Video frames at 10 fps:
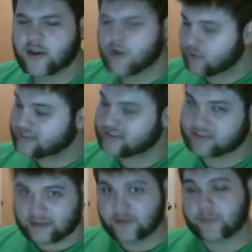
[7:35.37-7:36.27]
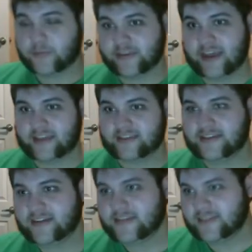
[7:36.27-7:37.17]
which is a 2%
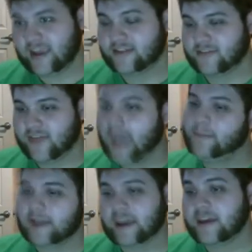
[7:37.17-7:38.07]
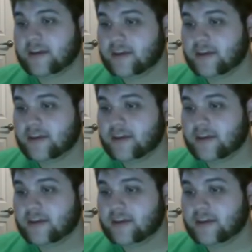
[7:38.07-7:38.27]
chance of happening,